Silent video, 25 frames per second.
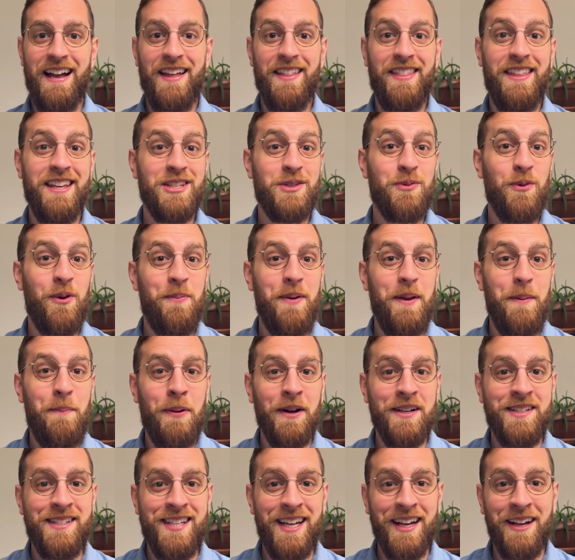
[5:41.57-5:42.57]
This will be
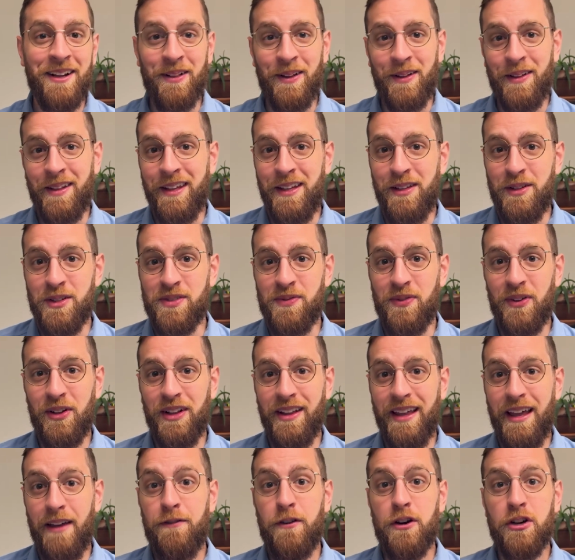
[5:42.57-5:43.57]
particularly useful
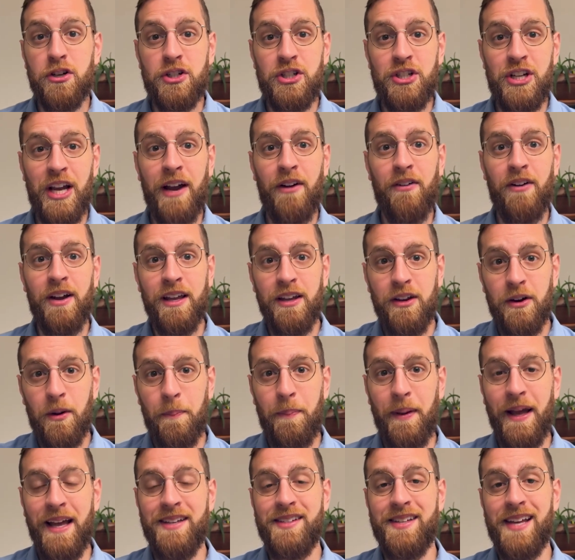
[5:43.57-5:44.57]
if you're sharing your
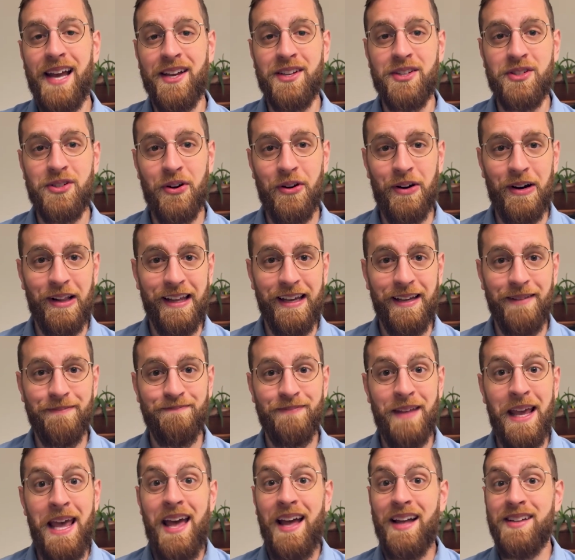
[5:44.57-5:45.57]
base externally.
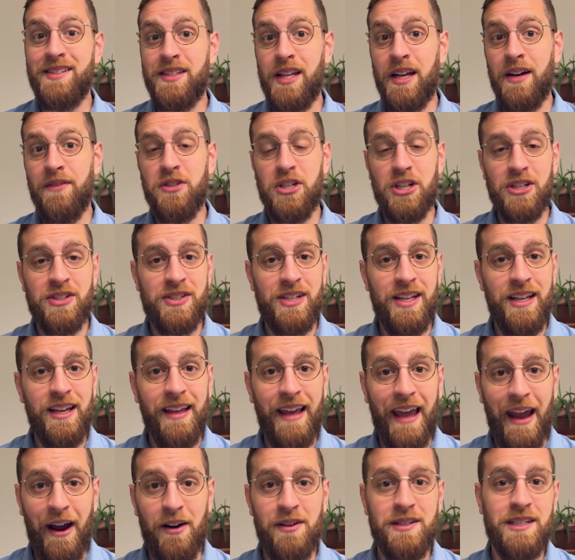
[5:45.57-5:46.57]
Instead of just seeing
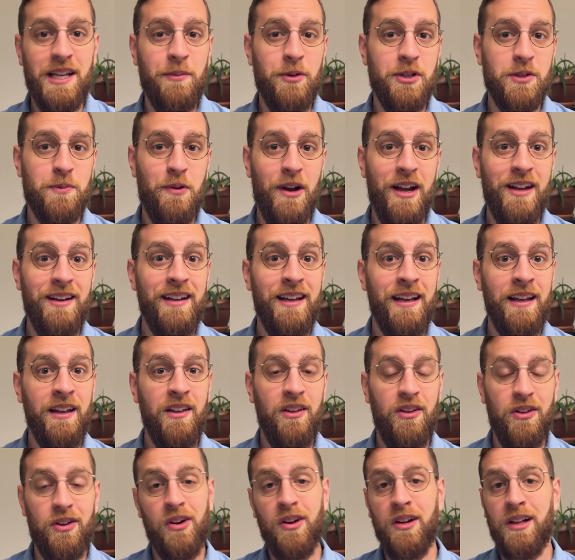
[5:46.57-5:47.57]
Airtable's branding,
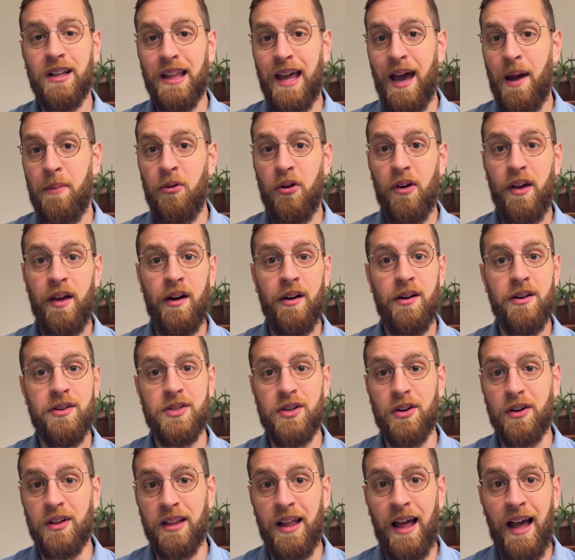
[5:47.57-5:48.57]
your collaborators or
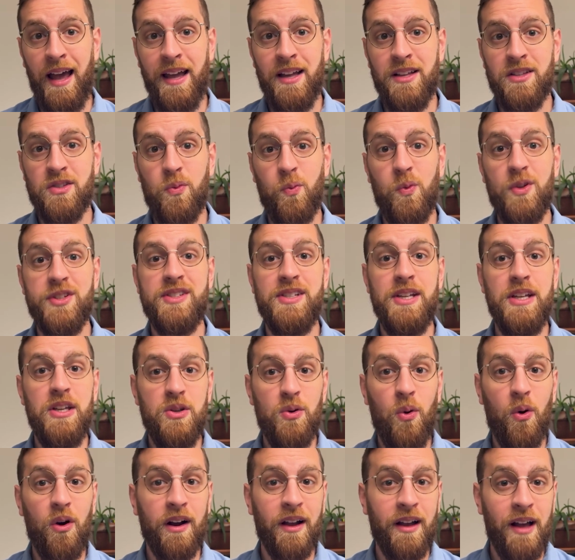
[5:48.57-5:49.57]
clients will see
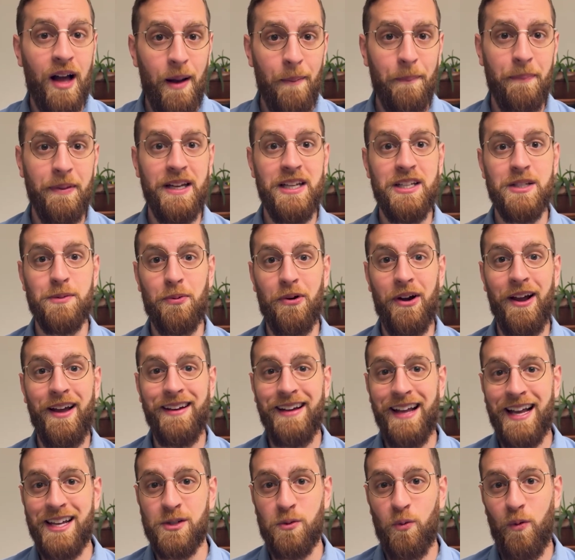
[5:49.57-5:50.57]
your company's brand
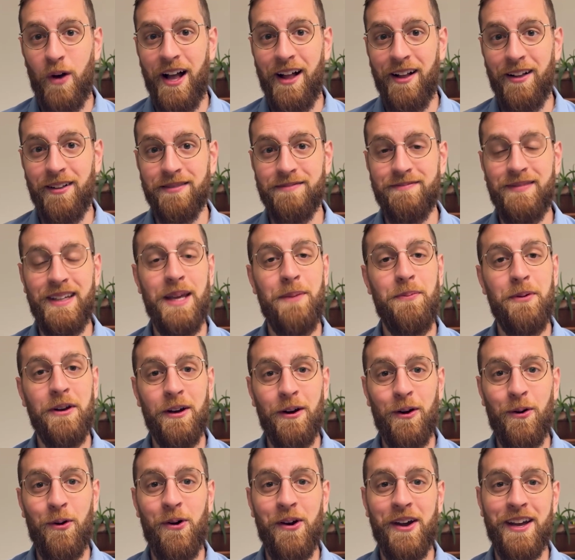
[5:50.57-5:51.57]
as well, keeping
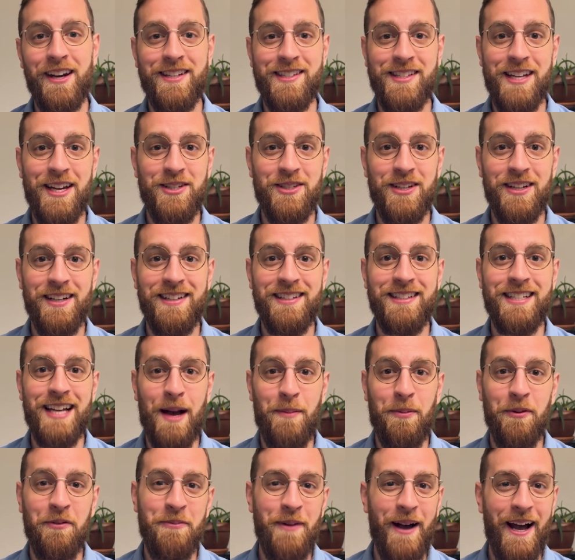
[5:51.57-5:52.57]
your organization top
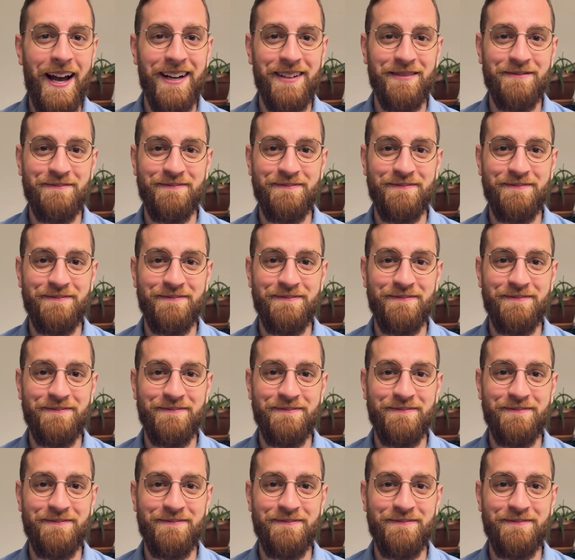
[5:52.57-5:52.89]
of mind.